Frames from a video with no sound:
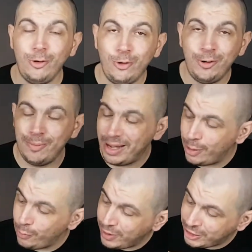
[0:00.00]
on my
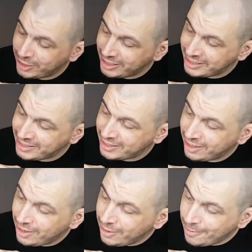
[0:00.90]
wish list.
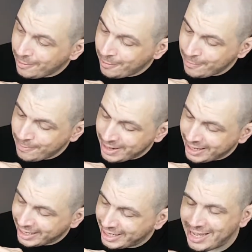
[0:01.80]
Oh
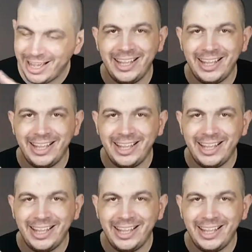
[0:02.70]
my God.